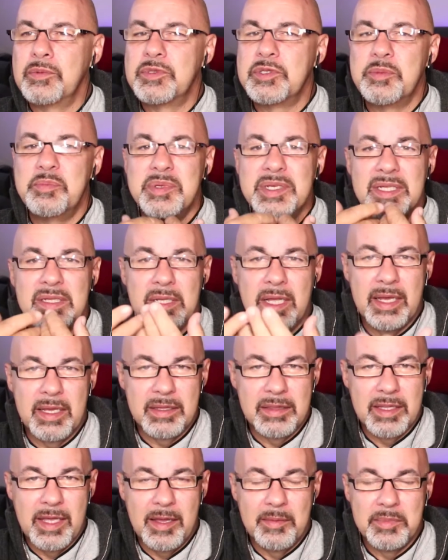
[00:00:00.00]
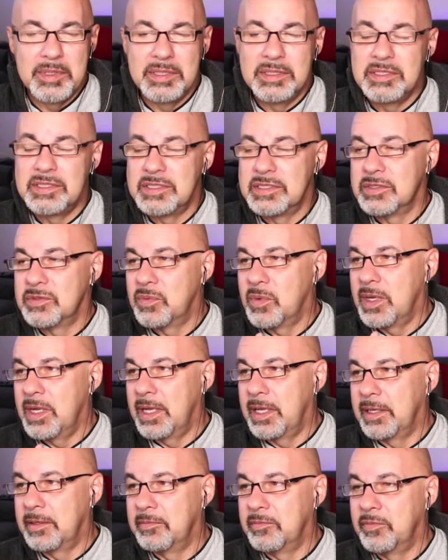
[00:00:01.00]
to be like them, and this is
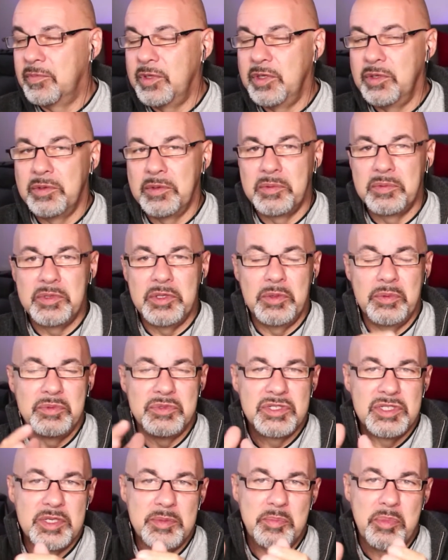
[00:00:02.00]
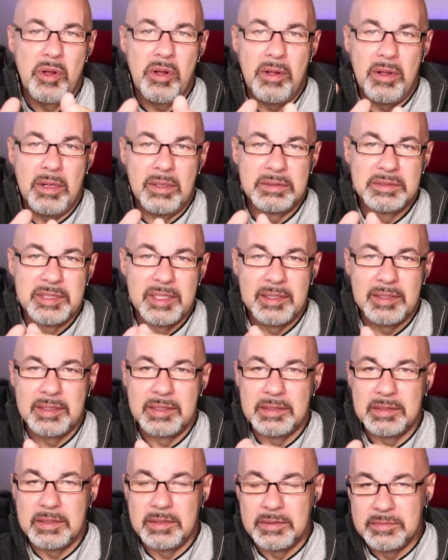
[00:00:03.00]
why, you know, you see Paul
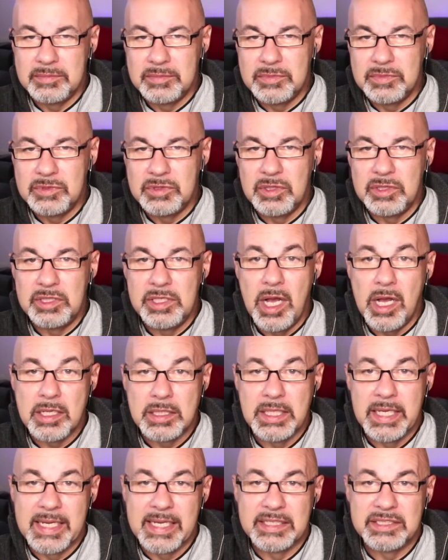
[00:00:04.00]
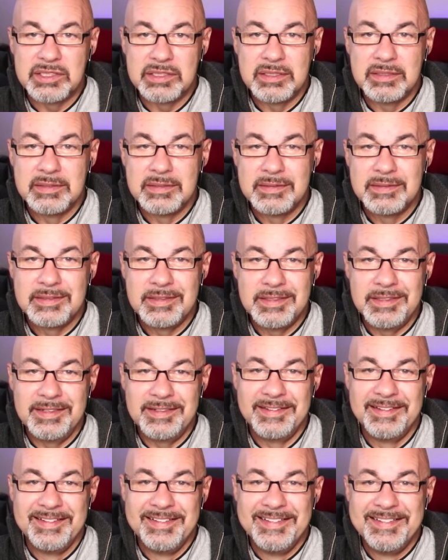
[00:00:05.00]
telling the younglings
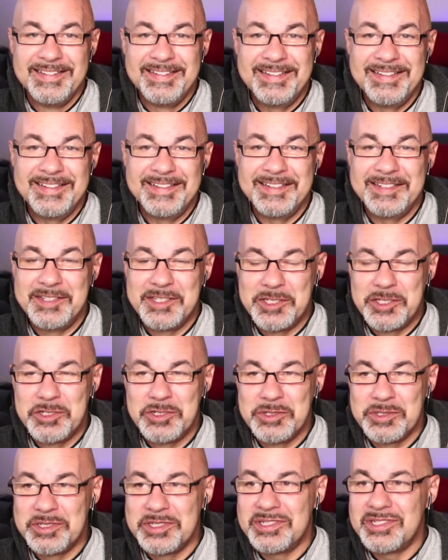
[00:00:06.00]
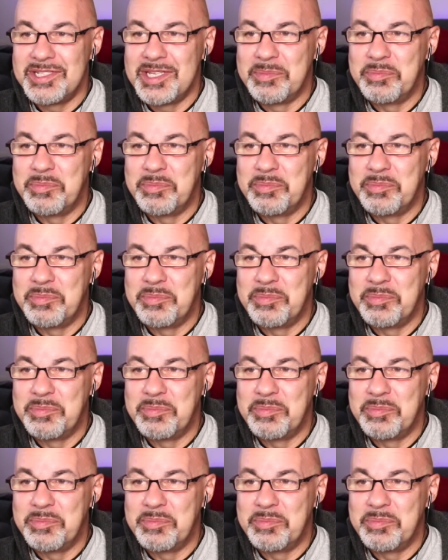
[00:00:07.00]
in the churches he